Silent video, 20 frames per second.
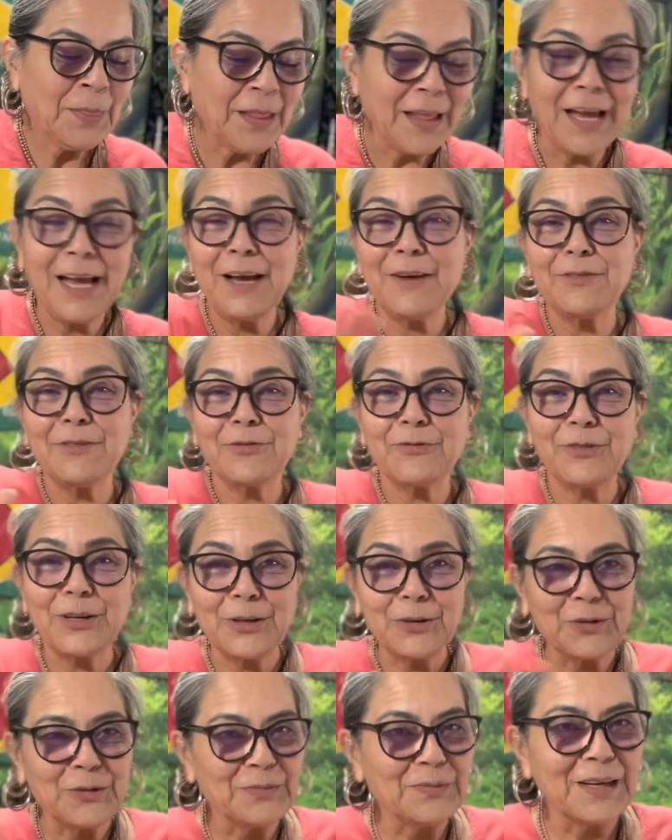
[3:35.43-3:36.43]
have a
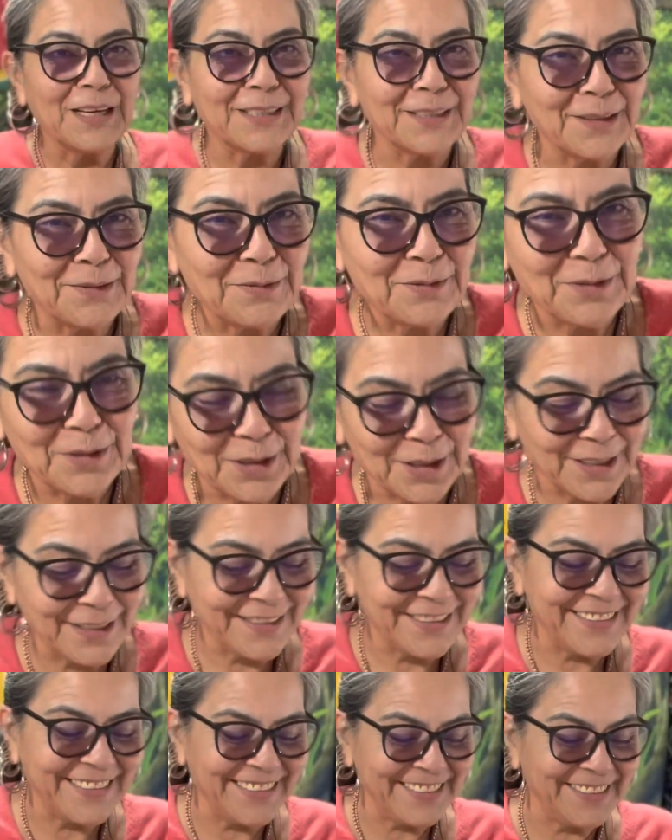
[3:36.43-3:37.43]
friend who makes up
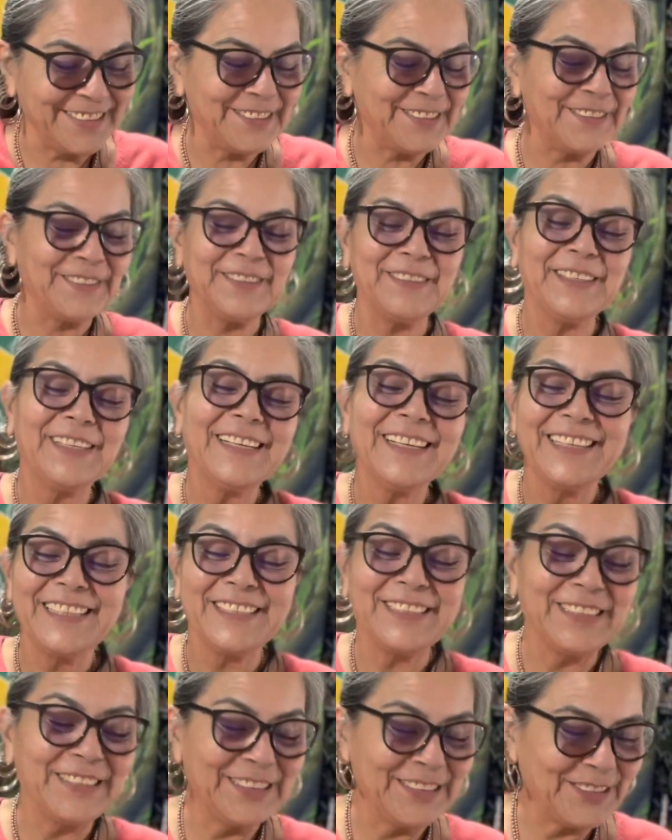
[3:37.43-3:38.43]
words, you know.
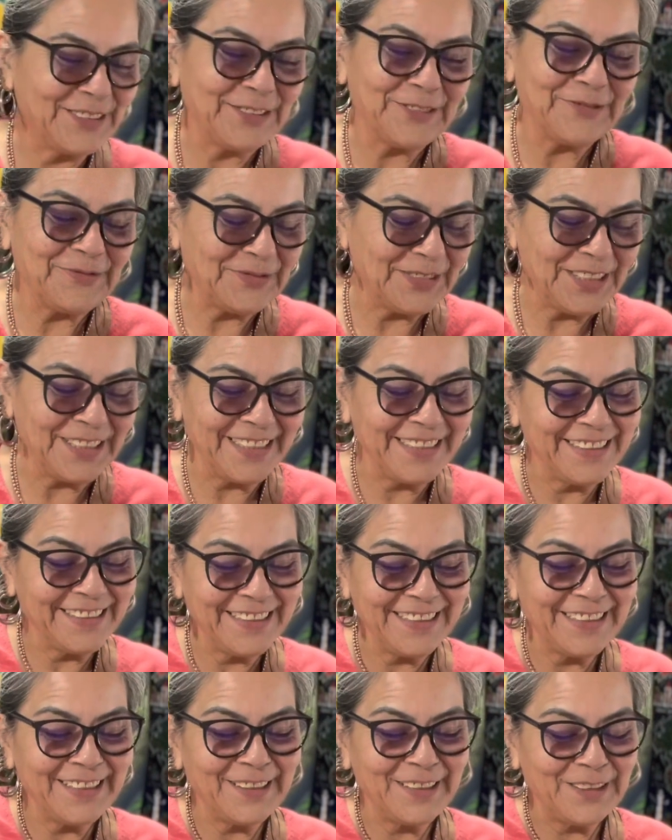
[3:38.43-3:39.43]
She's too funny.
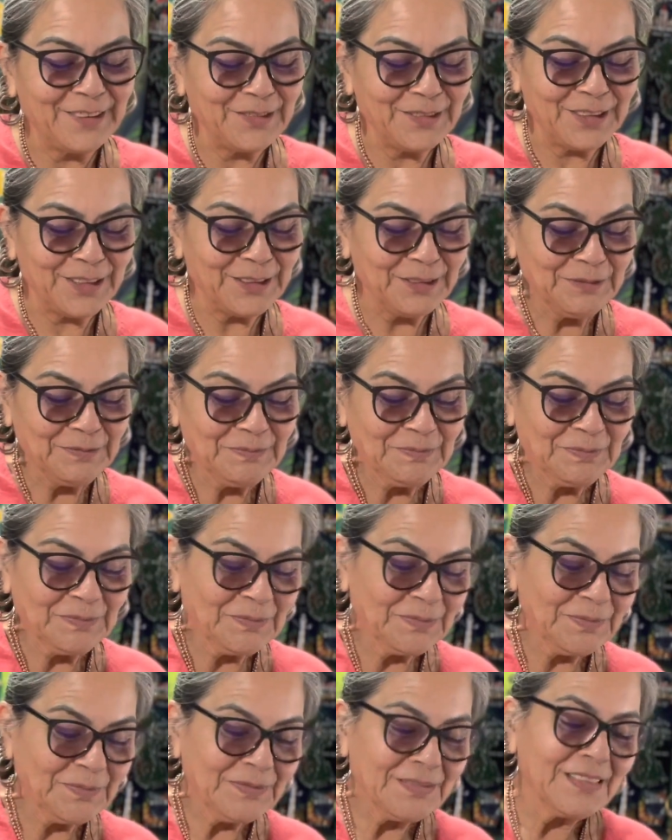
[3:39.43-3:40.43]
I love her.
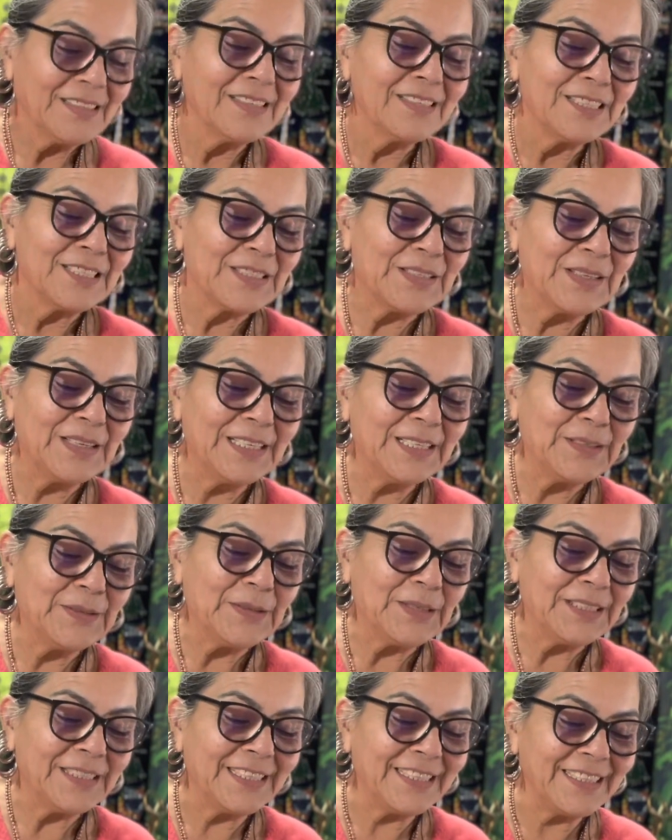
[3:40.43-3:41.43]
So anyway,
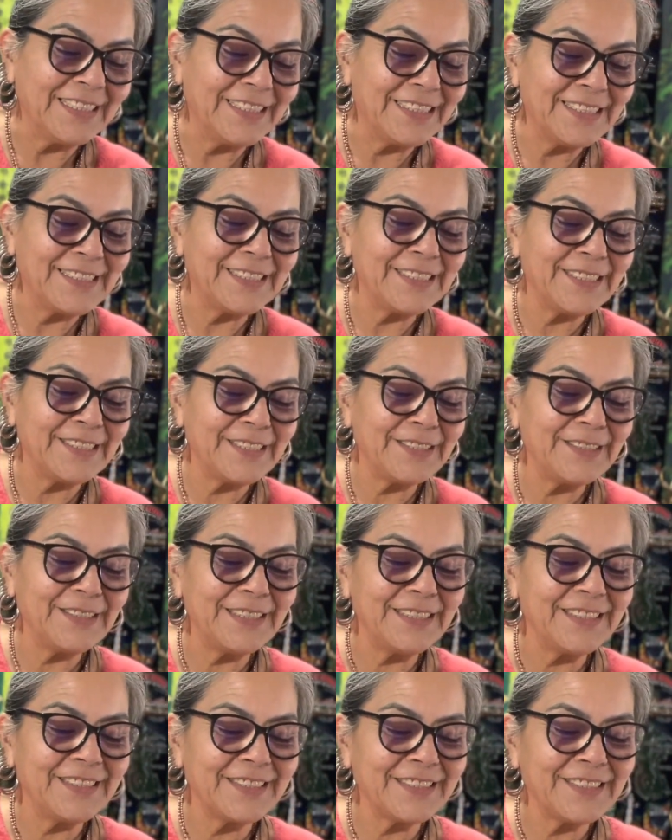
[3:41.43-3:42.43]
and then this there
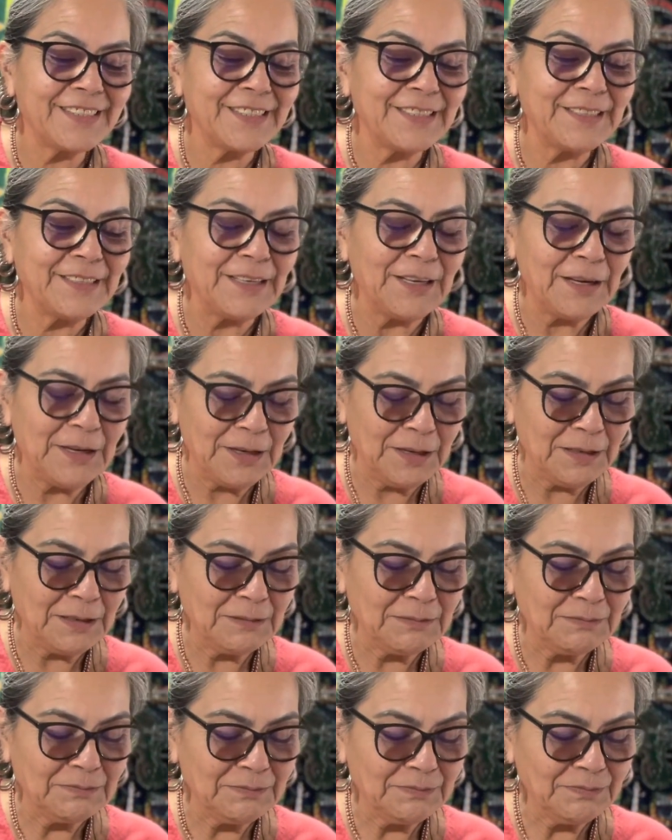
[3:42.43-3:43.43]
is the
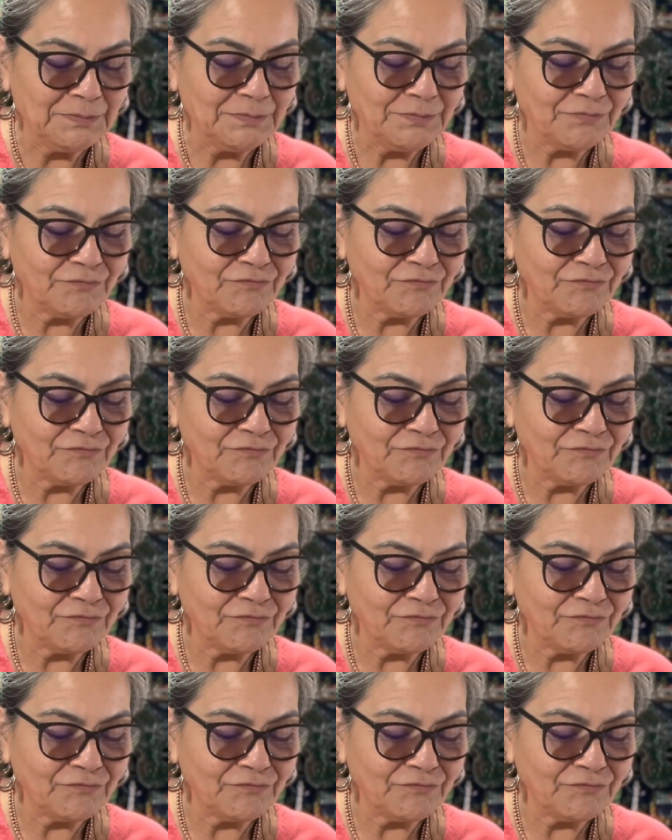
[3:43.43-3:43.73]
um